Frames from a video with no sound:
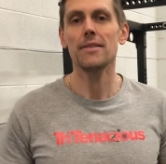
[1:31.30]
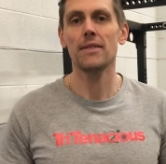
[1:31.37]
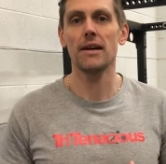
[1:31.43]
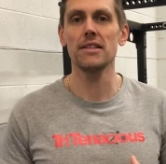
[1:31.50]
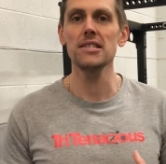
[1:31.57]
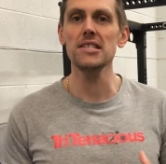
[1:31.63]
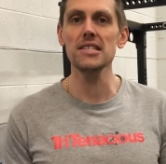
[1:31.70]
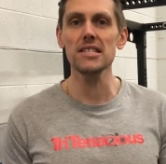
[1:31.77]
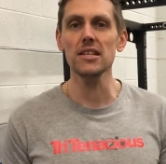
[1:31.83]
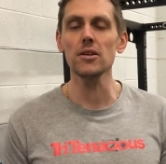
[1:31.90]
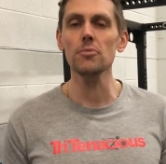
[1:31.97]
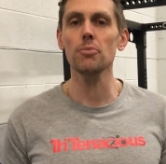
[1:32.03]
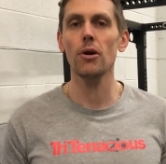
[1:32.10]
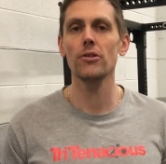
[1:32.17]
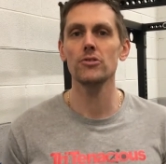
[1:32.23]
Now, this isn't
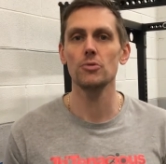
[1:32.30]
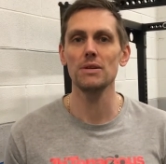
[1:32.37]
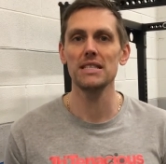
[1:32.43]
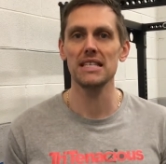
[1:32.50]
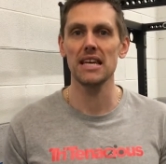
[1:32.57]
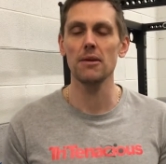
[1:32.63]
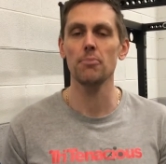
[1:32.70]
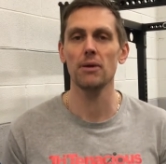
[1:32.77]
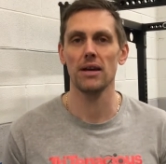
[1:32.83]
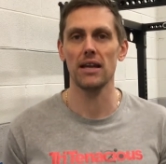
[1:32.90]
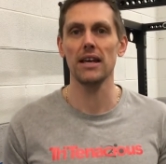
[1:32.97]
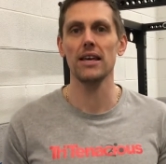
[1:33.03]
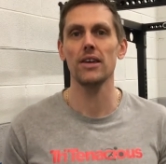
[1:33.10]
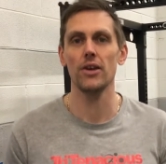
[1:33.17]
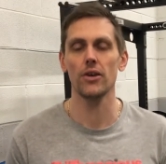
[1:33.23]
an approach we
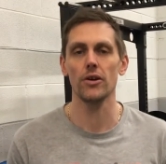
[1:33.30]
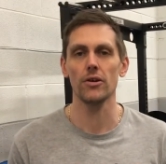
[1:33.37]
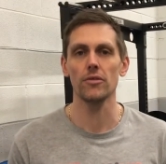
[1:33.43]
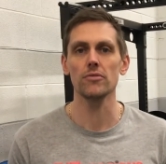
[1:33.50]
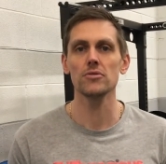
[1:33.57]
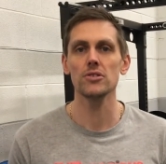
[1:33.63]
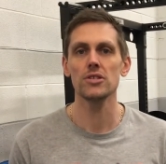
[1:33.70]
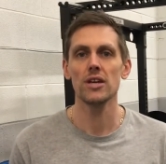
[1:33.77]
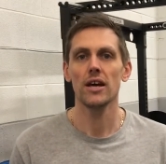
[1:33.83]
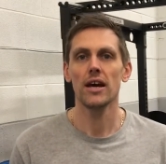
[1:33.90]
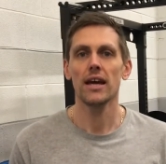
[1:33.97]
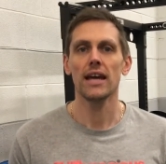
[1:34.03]
typically use